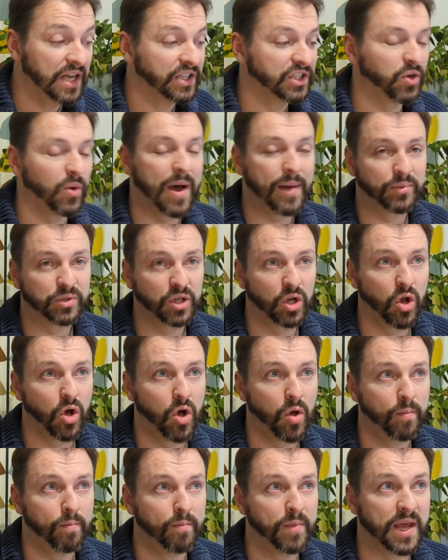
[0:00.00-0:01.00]
So
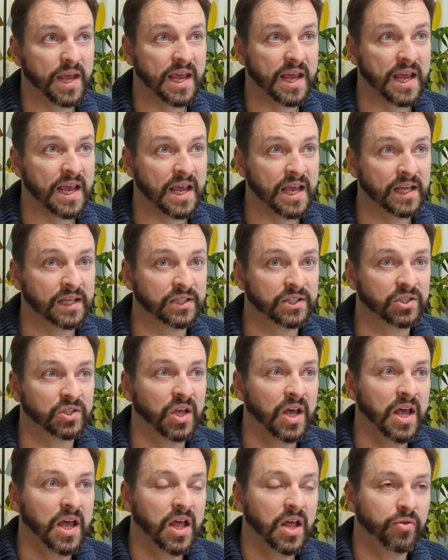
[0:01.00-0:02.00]
Absalon is
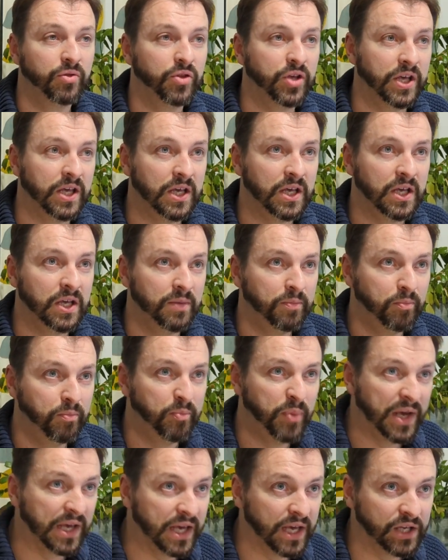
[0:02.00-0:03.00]
the
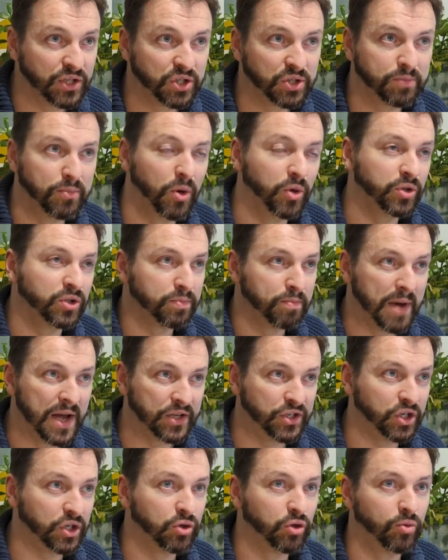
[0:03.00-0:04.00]
biggest, most
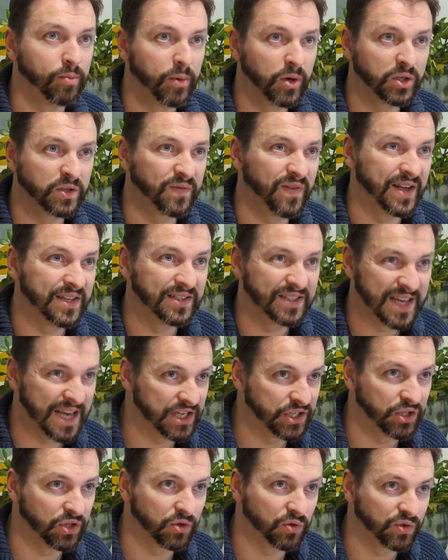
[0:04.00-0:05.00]
magical, most
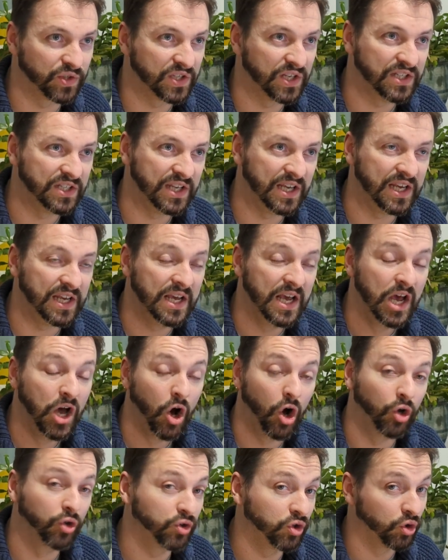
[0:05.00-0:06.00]
fantastical city
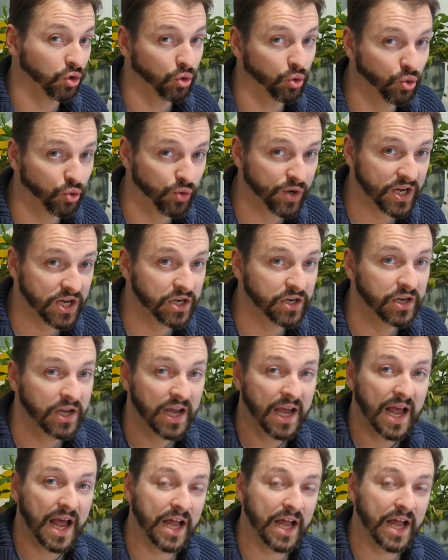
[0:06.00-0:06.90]
on Golorian,